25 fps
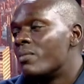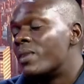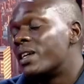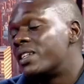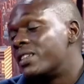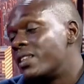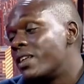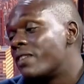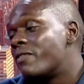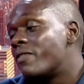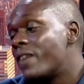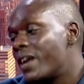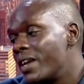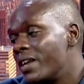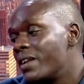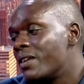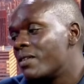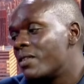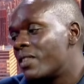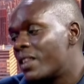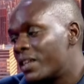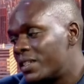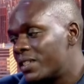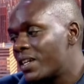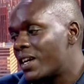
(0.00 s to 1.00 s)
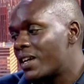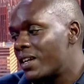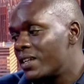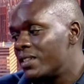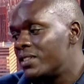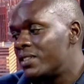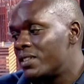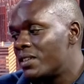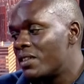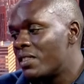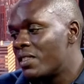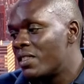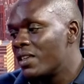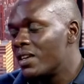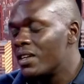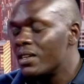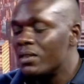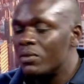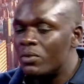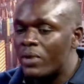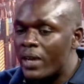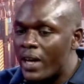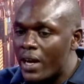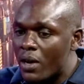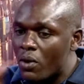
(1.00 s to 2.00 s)
But the challenging thing,
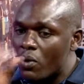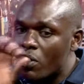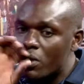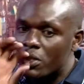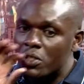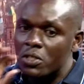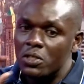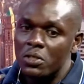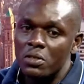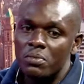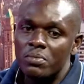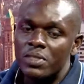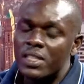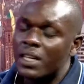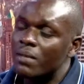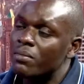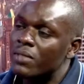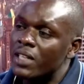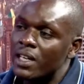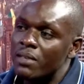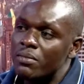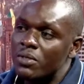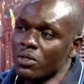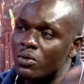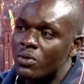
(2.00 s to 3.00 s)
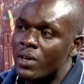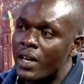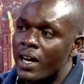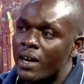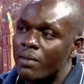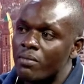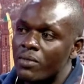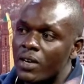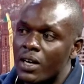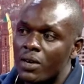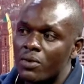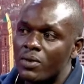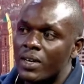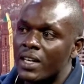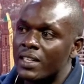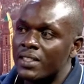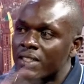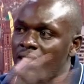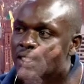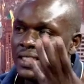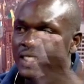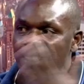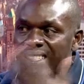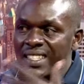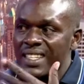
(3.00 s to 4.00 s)
naekwa tube, sometimes unaamka,
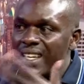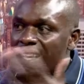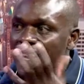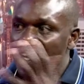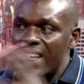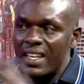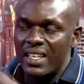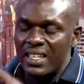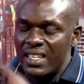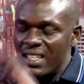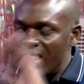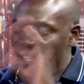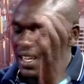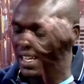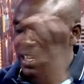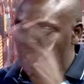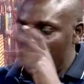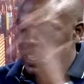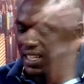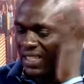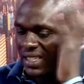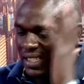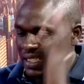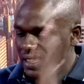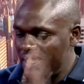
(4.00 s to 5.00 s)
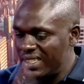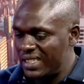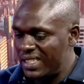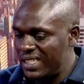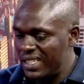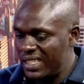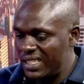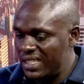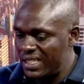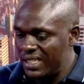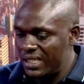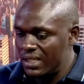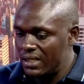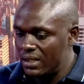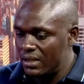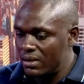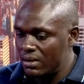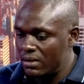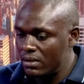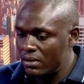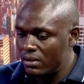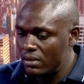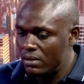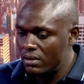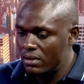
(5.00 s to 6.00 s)
unazisikia, and they get irritating.
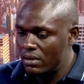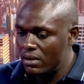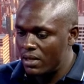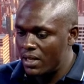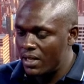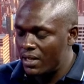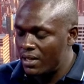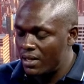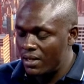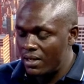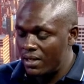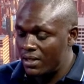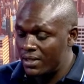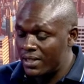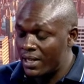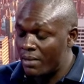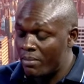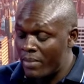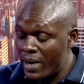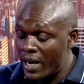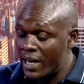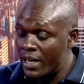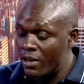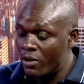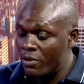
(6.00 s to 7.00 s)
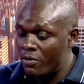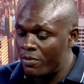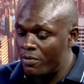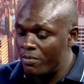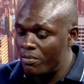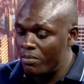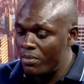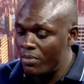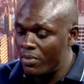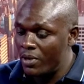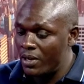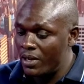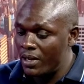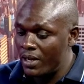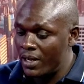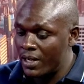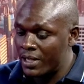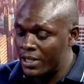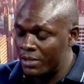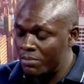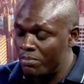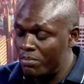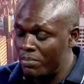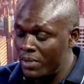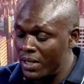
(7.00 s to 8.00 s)
And it's a bad of
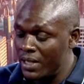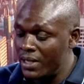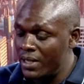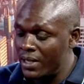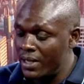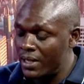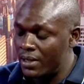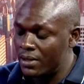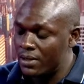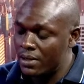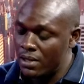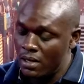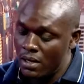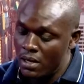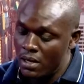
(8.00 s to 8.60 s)
experience.